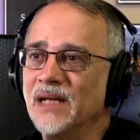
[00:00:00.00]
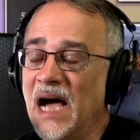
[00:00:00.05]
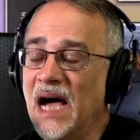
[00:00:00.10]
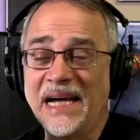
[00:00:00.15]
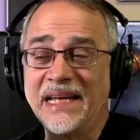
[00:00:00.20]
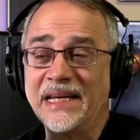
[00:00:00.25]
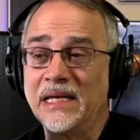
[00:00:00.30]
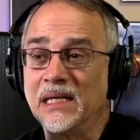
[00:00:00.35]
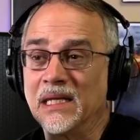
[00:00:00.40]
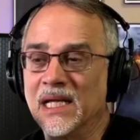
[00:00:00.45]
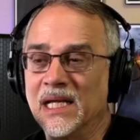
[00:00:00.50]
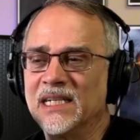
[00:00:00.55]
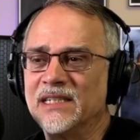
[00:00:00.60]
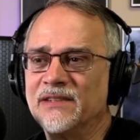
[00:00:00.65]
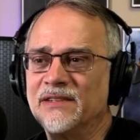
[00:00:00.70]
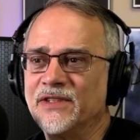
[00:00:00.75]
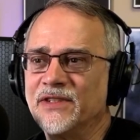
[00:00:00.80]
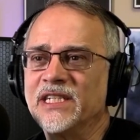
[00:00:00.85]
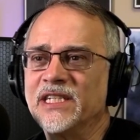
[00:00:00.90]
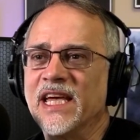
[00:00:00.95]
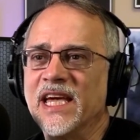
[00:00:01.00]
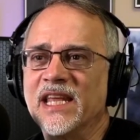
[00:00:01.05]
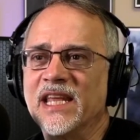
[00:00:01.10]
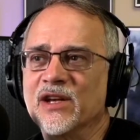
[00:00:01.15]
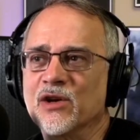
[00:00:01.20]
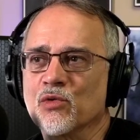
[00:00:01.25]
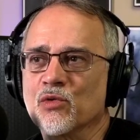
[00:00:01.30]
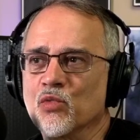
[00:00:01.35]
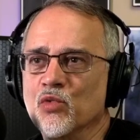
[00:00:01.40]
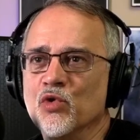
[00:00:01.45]
I'd love to get
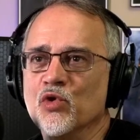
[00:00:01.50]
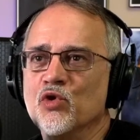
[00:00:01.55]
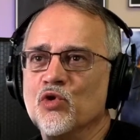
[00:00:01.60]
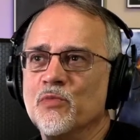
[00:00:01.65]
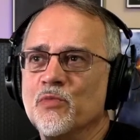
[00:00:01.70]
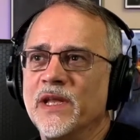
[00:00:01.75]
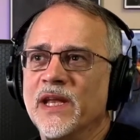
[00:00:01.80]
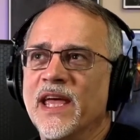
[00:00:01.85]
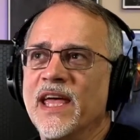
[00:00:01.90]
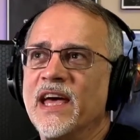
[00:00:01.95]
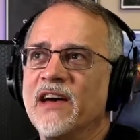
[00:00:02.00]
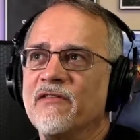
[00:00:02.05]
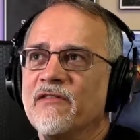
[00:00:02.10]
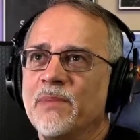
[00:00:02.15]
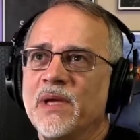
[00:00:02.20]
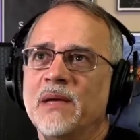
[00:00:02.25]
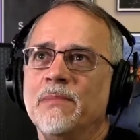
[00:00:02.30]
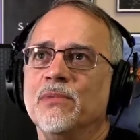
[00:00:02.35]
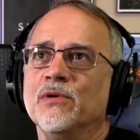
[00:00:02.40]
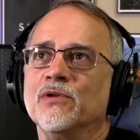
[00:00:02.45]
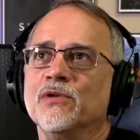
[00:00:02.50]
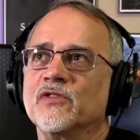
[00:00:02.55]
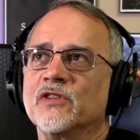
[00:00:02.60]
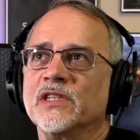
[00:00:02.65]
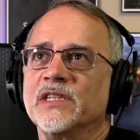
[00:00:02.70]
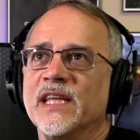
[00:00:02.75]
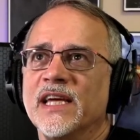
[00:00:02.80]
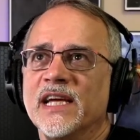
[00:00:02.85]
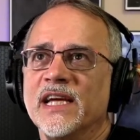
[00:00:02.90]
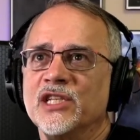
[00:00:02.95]
in a room and have people's
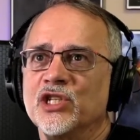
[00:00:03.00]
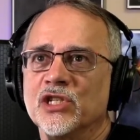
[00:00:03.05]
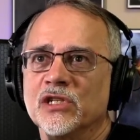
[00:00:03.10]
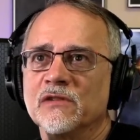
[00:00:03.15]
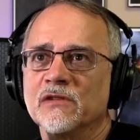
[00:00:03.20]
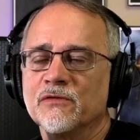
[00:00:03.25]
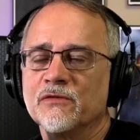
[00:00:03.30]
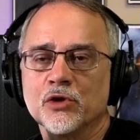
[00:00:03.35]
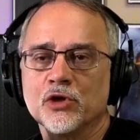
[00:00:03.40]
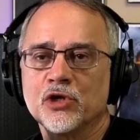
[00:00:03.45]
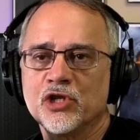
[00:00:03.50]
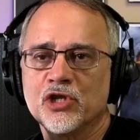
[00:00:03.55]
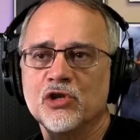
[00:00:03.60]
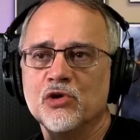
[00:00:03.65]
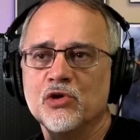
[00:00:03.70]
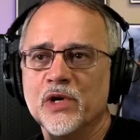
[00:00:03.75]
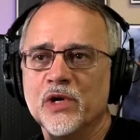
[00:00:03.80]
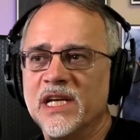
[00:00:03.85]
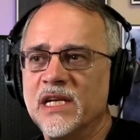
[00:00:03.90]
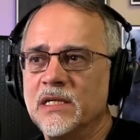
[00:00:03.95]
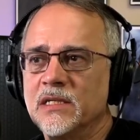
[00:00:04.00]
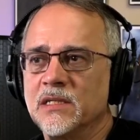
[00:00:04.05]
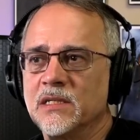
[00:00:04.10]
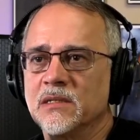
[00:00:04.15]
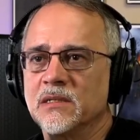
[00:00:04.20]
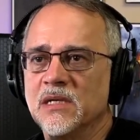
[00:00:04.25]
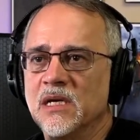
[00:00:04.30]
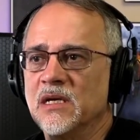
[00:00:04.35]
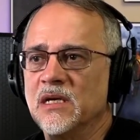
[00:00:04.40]
attention for 2 weeks,